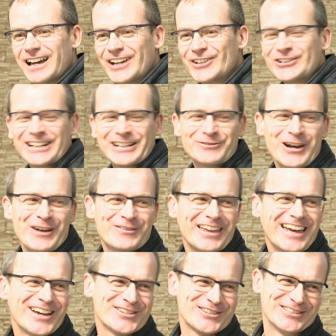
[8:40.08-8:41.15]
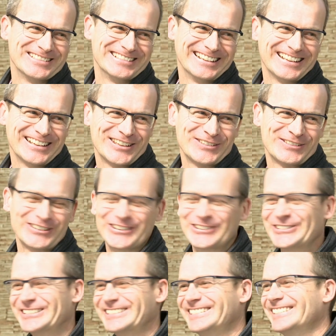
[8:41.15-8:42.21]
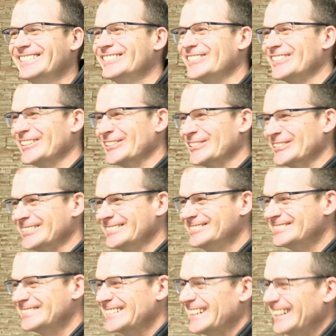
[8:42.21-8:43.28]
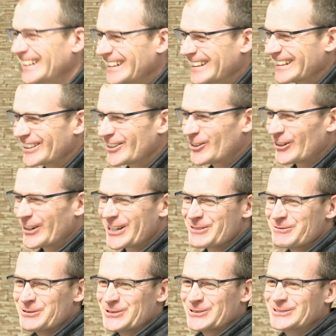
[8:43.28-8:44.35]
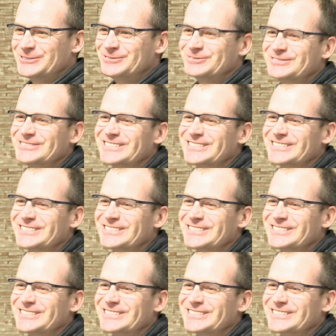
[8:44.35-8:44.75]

195,000, yes, very good, very good. An incredible